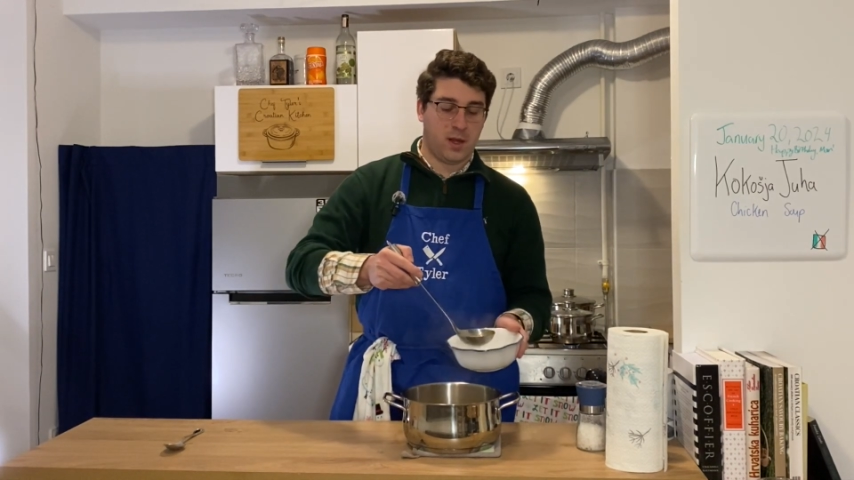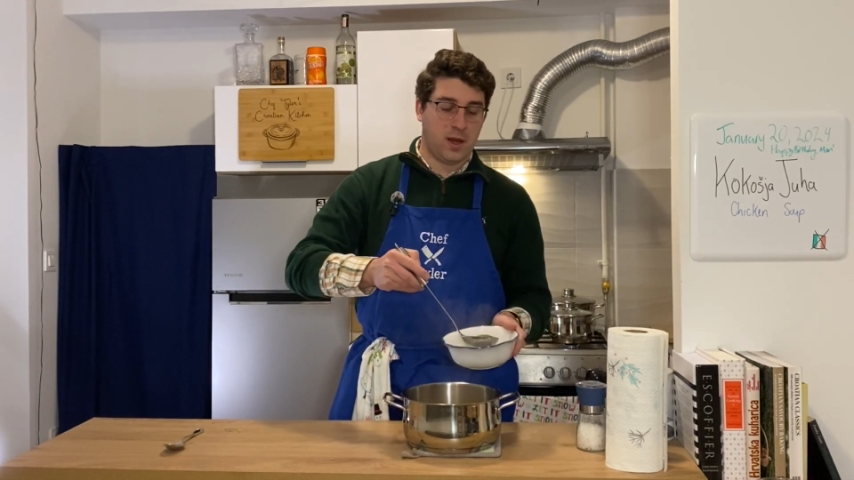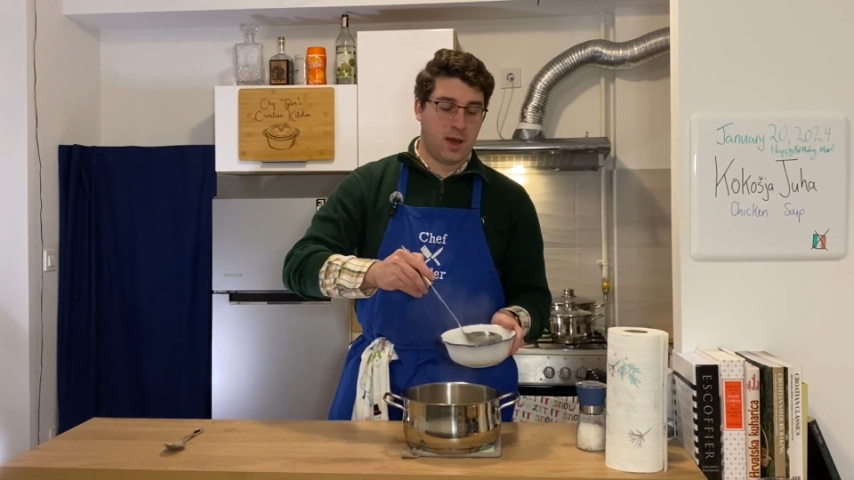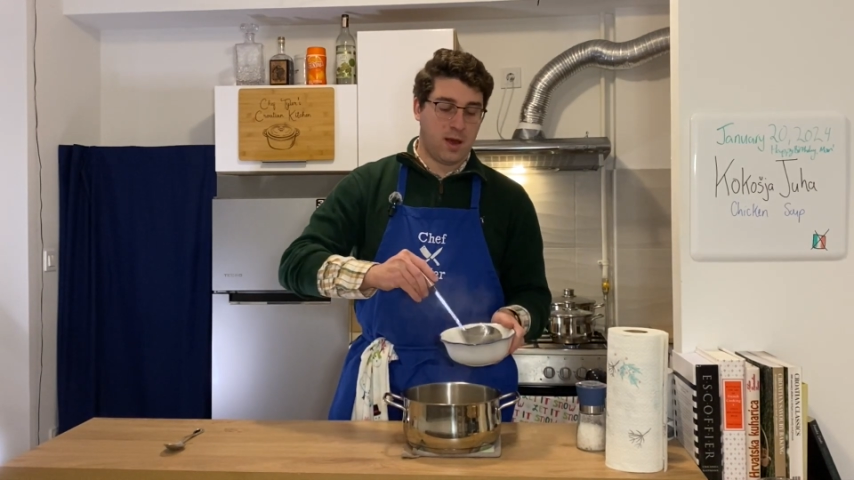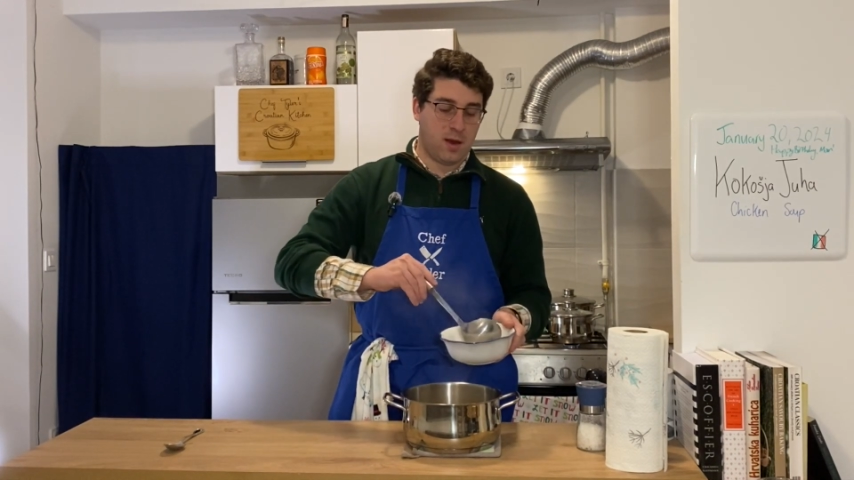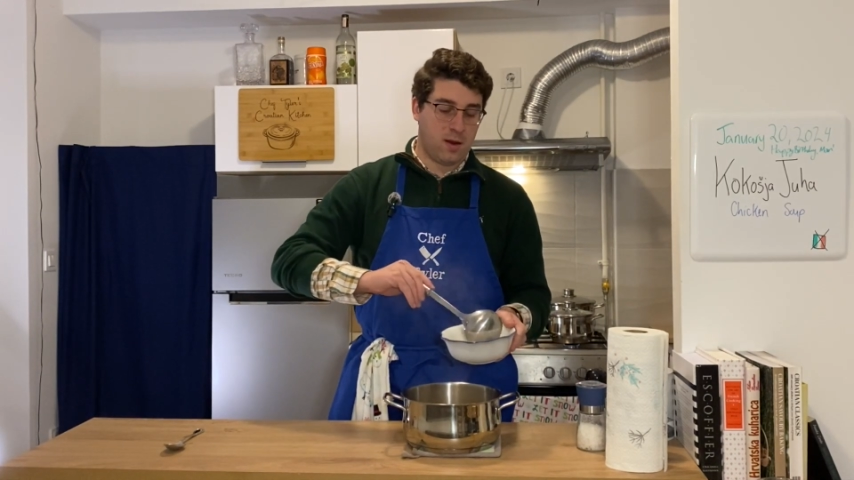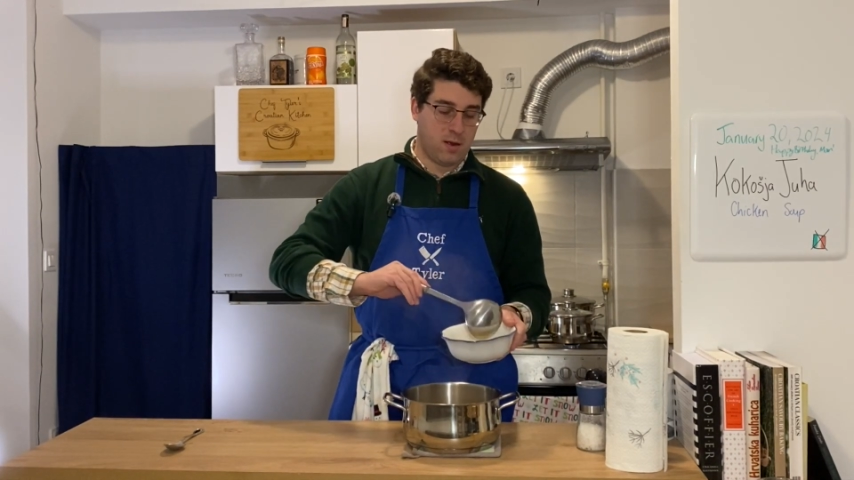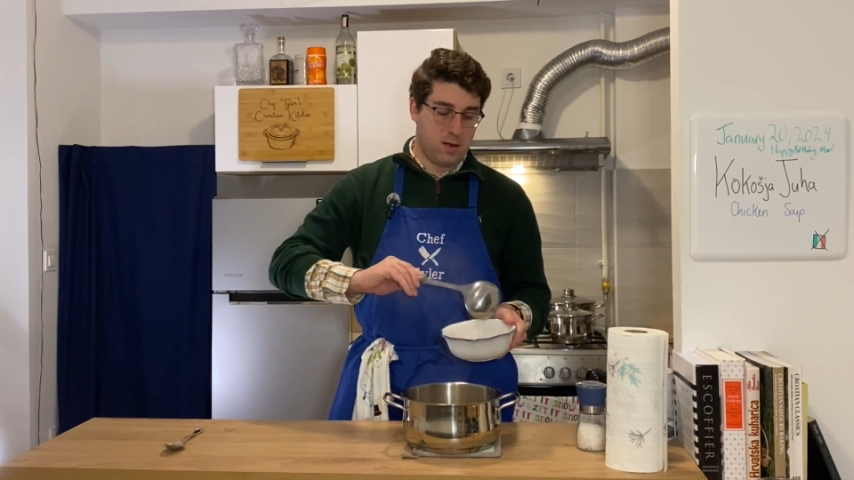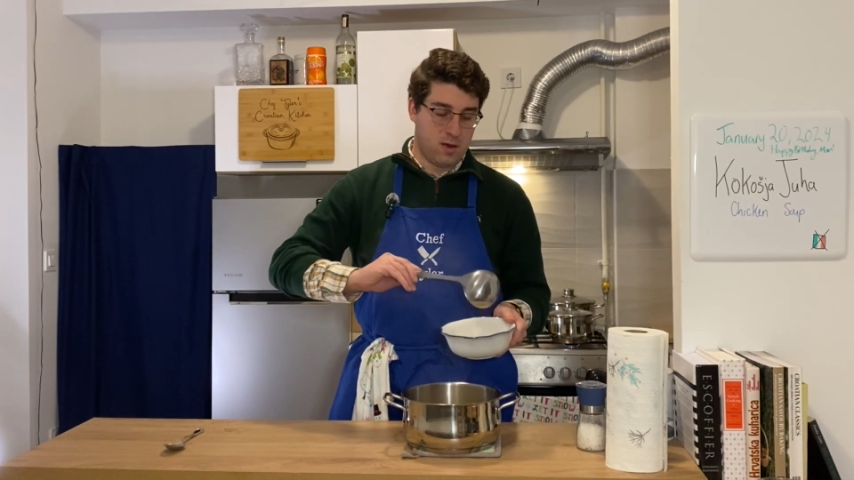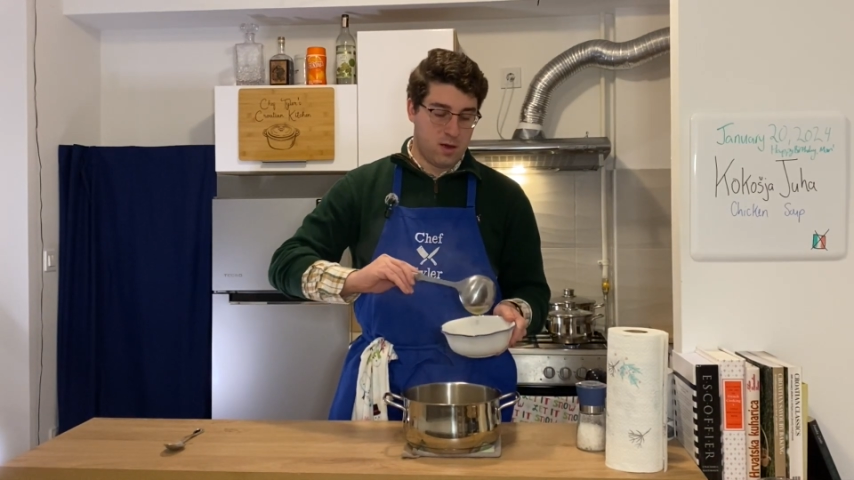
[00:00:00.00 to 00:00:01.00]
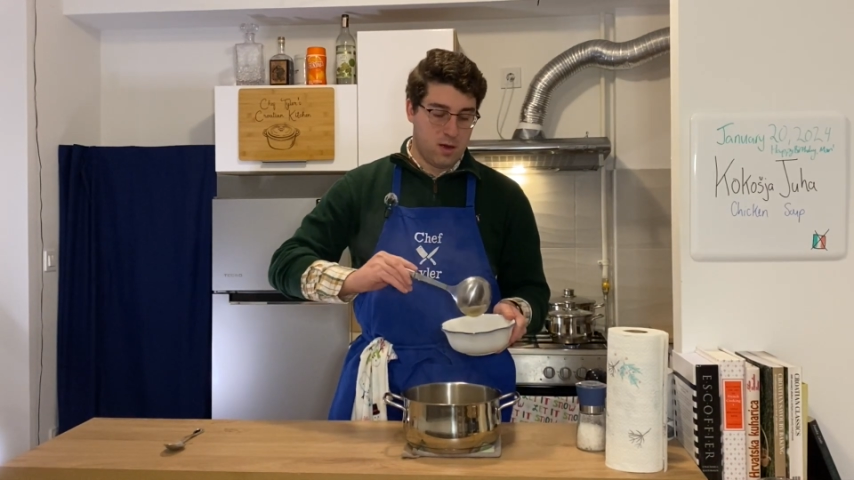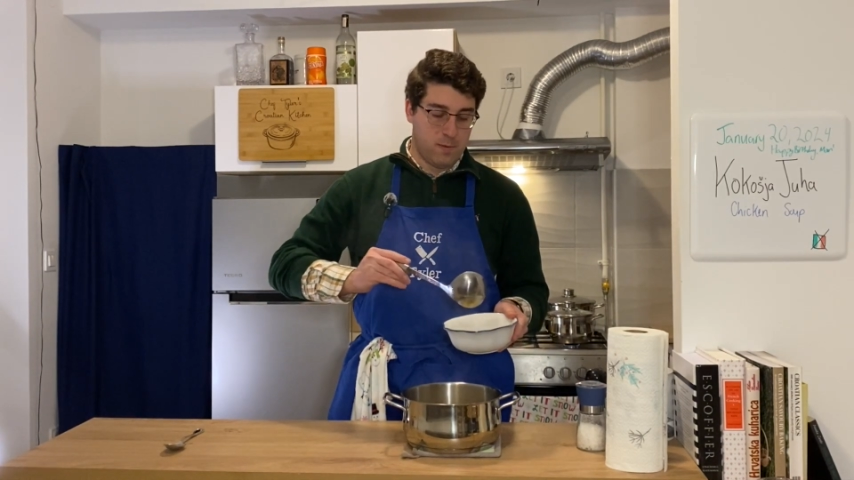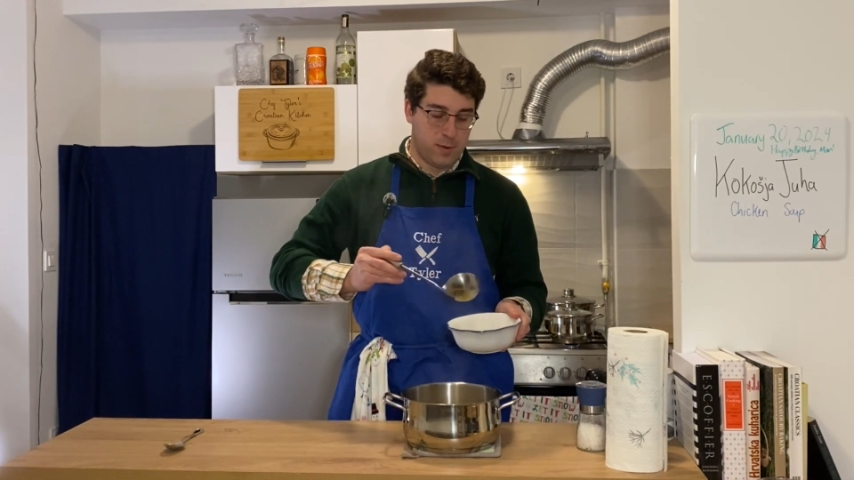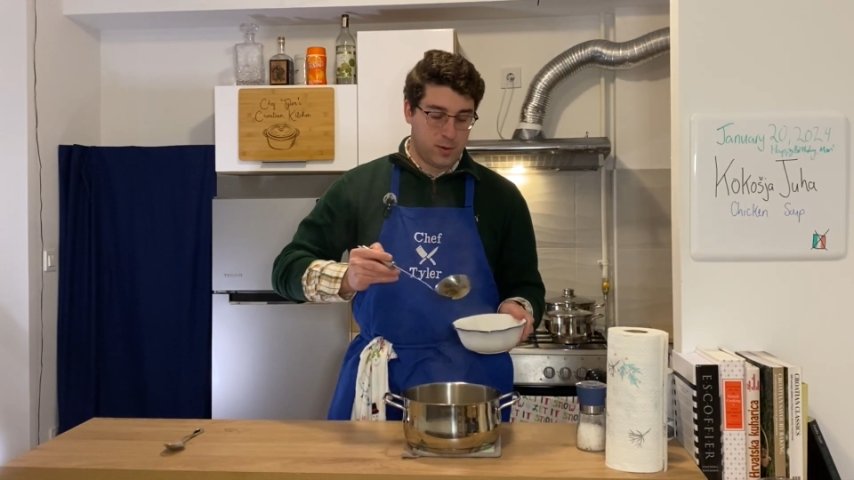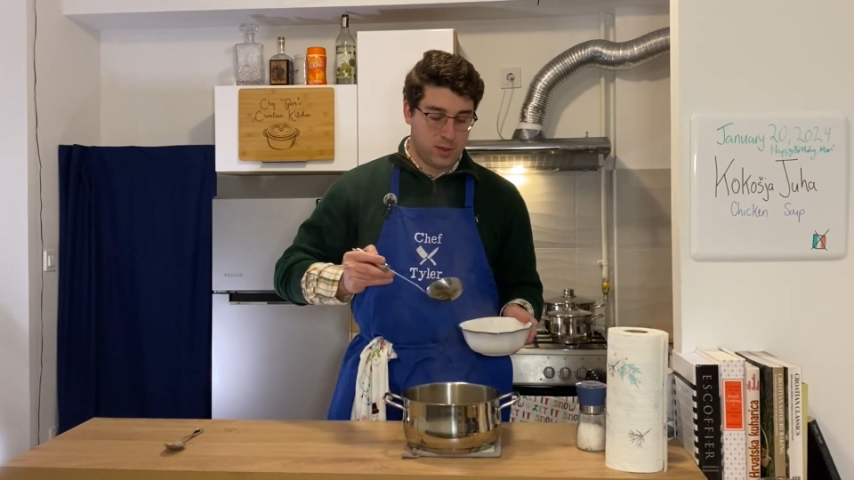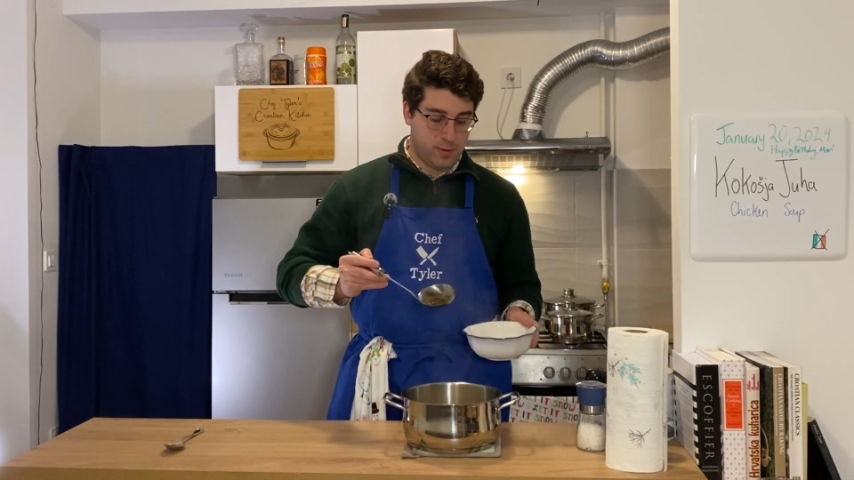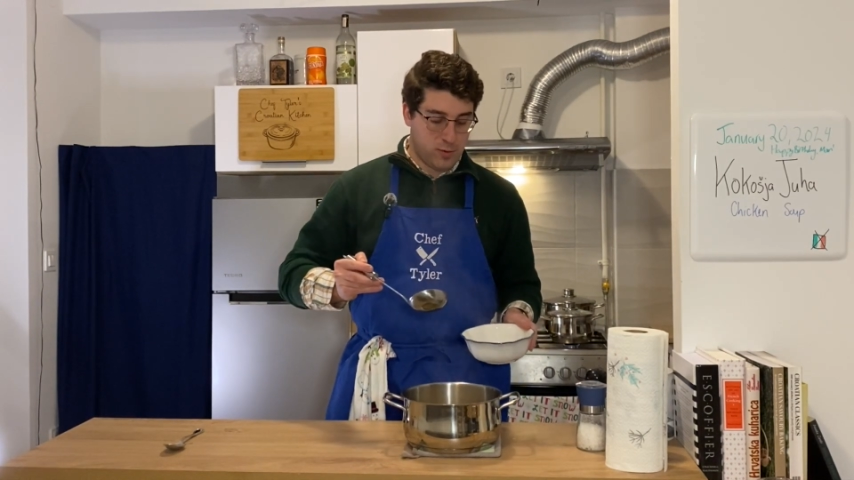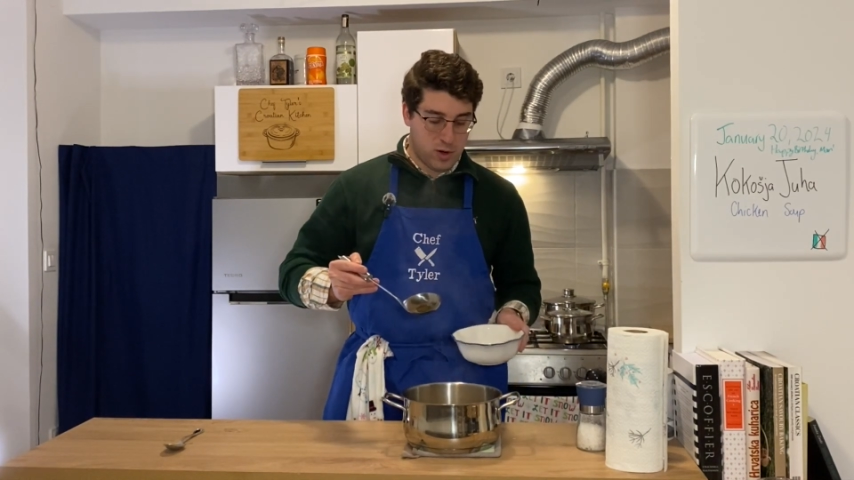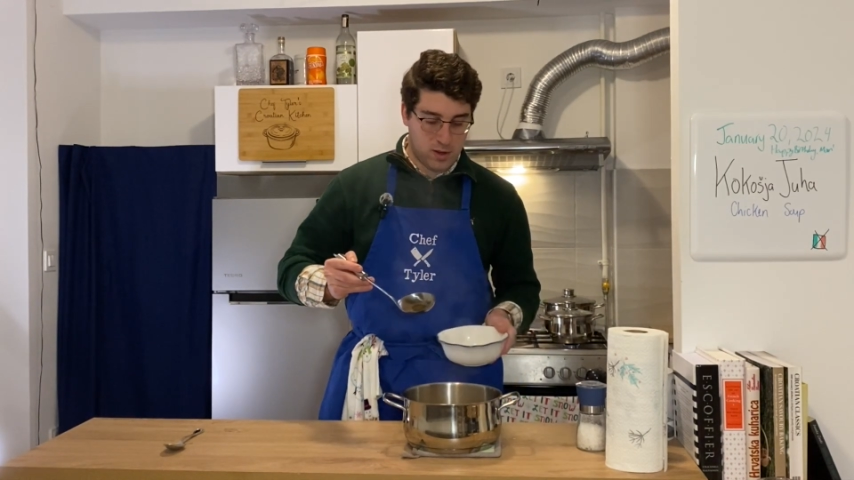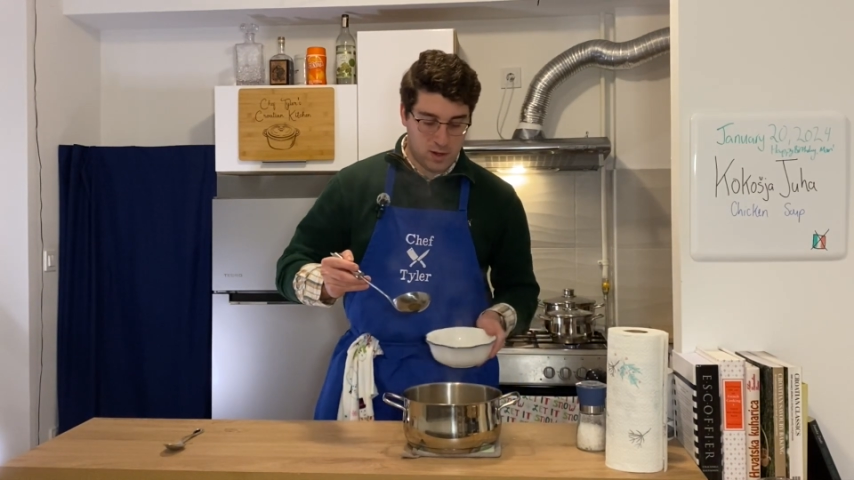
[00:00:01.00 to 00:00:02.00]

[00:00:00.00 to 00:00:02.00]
and get most of the broth.